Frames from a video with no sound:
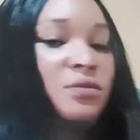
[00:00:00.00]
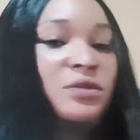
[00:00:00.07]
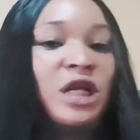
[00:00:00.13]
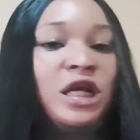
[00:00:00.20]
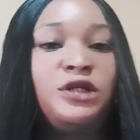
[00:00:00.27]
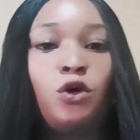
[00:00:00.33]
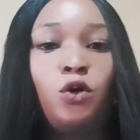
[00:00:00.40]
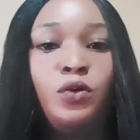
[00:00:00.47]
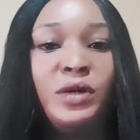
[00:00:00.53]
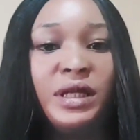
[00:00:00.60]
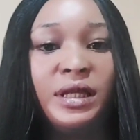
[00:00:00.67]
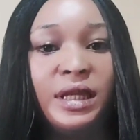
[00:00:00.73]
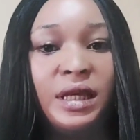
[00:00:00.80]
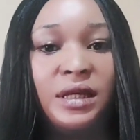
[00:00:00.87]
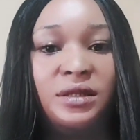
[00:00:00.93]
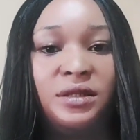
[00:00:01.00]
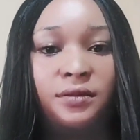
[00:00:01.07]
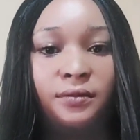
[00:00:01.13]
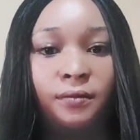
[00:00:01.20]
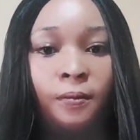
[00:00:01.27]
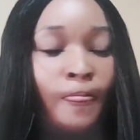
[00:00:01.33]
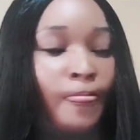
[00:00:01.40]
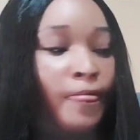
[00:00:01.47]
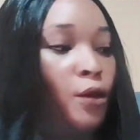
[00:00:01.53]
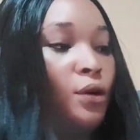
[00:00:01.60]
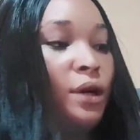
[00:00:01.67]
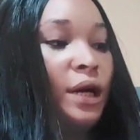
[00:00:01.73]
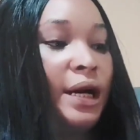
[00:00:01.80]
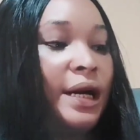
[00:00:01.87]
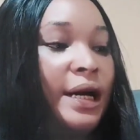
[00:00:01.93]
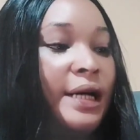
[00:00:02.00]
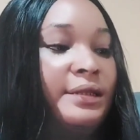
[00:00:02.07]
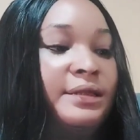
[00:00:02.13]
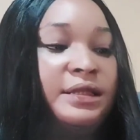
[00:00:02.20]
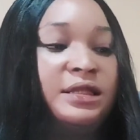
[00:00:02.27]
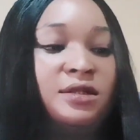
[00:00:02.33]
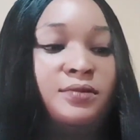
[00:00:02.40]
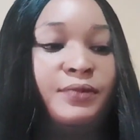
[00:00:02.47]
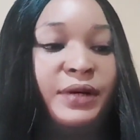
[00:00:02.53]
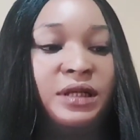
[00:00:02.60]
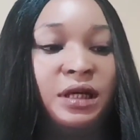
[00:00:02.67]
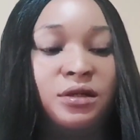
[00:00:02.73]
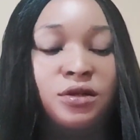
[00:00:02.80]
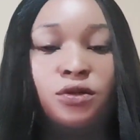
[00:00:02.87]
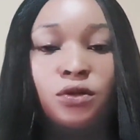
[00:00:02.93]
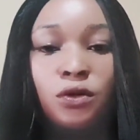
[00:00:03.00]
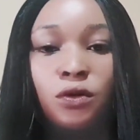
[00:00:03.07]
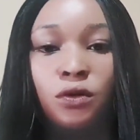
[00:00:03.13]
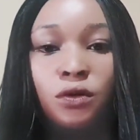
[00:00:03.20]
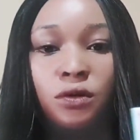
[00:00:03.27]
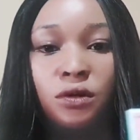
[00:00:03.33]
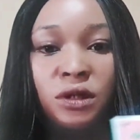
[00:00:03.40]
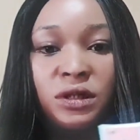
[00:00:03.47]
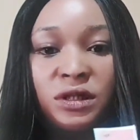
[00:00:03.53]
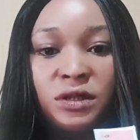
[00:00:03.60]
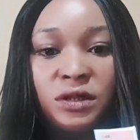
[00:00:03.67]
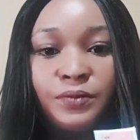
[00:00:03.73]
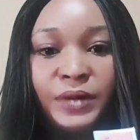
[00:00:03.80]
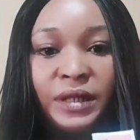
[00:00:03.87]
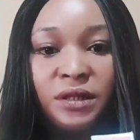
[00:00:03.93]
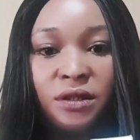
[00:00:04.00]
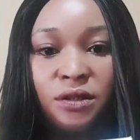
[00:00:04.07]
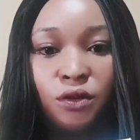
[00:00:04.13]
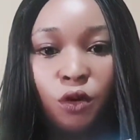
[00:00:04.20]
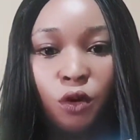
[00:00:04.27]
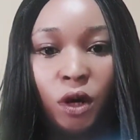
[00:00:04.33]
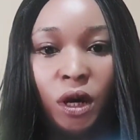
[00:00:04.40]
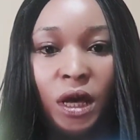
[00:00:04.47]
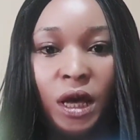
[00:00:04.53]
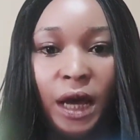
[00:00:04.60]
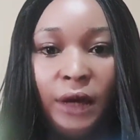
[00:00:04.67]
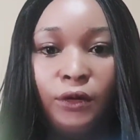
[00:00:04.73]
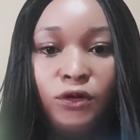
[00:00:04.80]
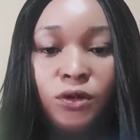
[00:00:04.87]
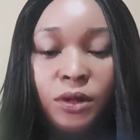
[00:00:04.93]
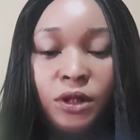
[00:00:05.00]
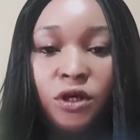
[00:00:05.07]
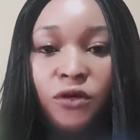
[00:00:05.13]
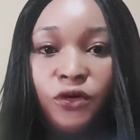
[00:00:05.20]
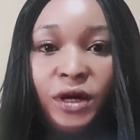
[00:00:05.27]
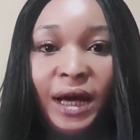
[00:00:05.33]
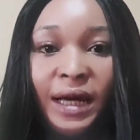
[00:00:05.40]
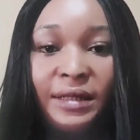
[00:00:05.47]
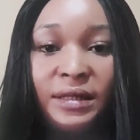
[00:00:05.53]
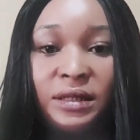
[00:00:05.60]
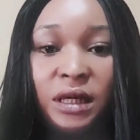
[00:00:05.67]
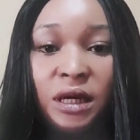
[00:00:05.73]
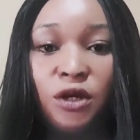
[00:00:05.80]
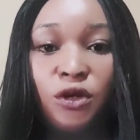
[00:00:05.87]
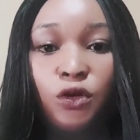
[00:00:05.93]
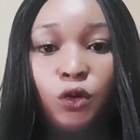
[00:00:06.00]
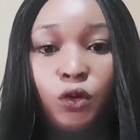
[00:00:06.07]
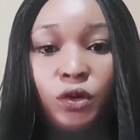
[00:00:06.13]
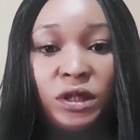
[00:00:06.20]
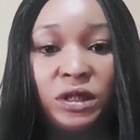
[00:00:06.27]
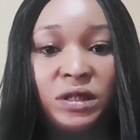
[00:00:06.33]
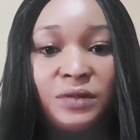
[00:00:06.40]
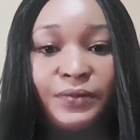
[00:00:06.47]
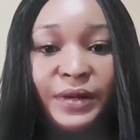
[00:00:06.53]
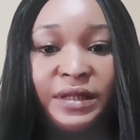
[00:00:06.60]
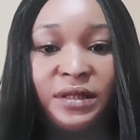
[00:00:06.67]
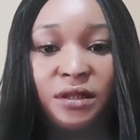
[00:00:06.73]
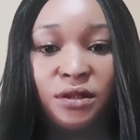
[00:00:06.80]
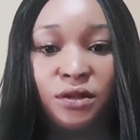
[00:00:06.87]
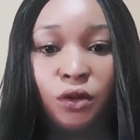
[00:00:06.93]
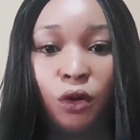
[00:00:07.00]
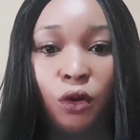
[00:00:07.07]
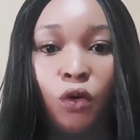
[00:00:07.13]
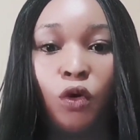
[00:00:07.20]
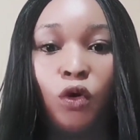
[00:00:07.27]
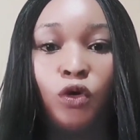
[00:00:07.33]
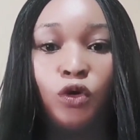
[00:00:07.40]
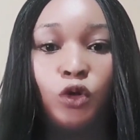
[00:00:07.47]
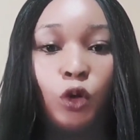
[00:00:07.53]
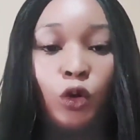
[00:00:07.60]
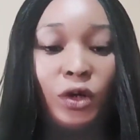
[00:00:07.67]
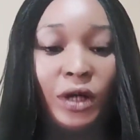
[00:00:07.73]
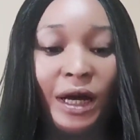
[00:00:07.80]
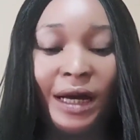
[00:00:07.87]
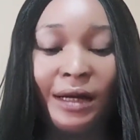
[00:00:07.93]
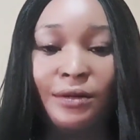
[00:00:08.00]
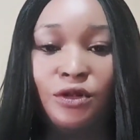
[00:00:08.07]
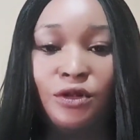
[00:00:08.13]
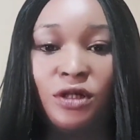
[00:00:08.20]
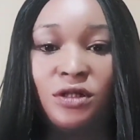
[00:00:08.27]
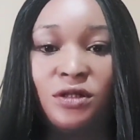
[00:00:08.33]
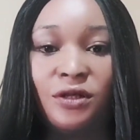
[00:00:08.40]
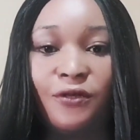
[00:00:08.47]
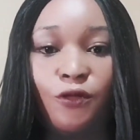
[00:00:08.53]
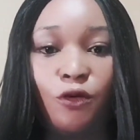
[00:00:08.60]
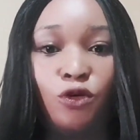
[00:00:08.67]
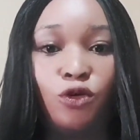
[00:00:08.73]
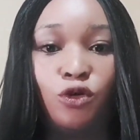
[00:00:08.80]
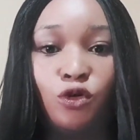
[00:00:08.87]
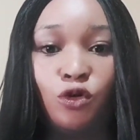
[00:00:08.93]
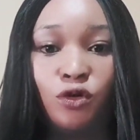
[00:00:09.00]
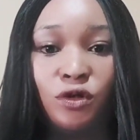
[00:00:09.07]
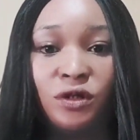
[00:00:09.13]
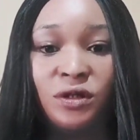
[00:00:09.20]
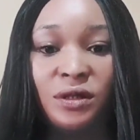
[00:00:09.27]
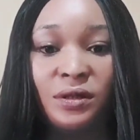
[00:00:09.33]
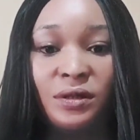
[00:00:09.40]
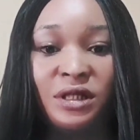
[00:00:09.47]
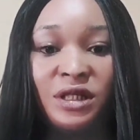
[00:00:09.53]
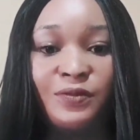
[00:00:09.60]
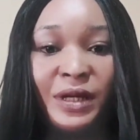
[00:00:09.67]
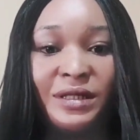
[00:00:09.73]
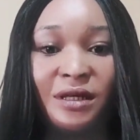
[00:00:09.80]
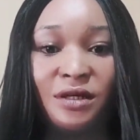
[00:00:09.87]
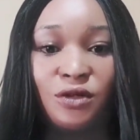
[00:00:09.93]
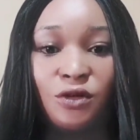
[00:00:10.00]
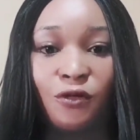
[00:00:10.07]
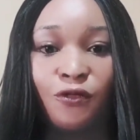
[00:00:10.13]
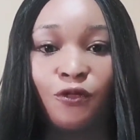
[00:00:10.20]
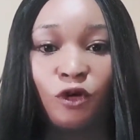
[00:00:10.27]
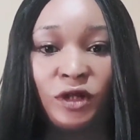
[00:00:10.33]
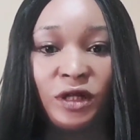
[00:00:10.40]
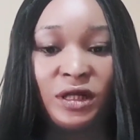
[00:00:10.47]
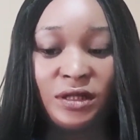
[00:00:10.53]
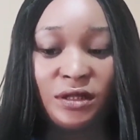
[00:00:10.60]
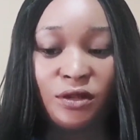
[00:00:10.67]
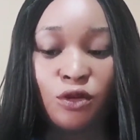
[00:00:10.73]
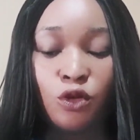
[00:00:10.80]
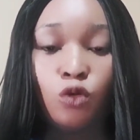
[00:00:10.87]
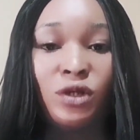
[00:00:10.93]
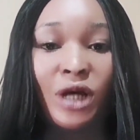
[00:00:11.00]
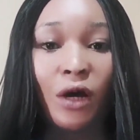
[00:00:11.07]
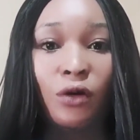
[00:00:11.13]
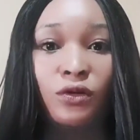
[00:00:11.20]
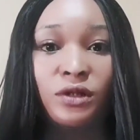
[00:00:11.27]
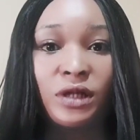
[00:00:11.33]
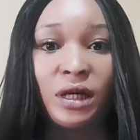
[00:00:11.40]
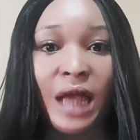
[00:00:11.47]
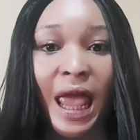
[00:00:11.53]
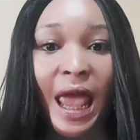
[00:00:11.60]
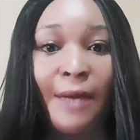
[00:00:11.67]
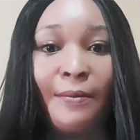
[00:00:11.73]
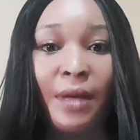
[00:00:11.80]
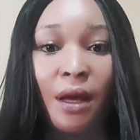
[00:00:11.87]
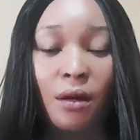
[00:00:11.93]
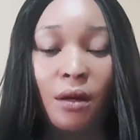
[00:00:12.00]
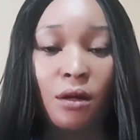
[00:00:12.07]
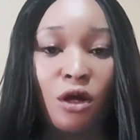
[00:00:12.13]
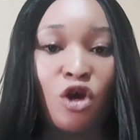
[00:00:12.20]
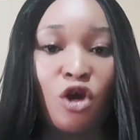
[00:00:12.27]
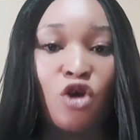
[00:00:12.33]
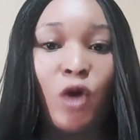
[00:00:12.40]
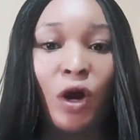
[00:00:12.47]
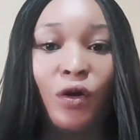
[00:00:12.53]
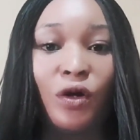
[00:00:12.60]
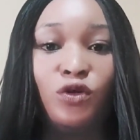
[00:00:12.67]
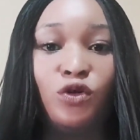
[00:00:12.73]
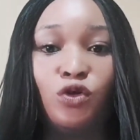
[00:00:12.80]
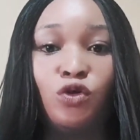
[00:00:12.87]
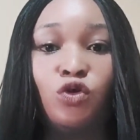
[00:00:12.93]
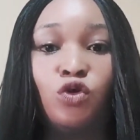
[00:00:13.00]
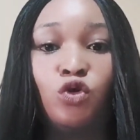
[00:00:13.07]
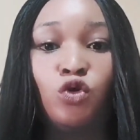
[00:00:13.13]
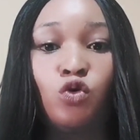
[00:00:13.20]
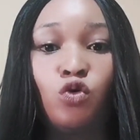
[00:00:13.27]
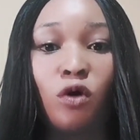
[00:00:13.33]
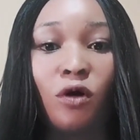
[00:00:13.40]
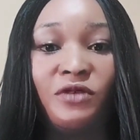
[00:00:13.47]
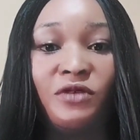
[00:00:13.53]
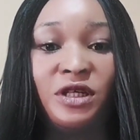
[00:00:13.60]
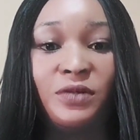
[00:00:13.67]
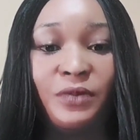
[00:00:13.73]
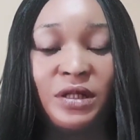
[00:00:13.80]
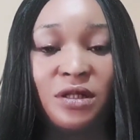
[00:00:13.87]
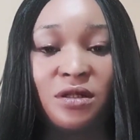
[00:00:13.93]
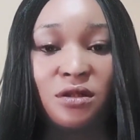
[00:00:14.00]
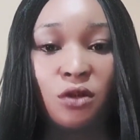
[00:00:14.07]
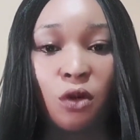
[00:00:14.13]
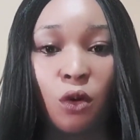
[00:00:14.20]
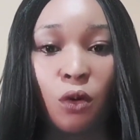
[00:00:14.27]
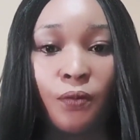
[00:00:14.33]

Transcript: So with this, you can add this better so. This is better so. I know so many of you guys know this better so. So you can just, if you want to use this better so for this 2000 ml, you are going to use 2 of this better so.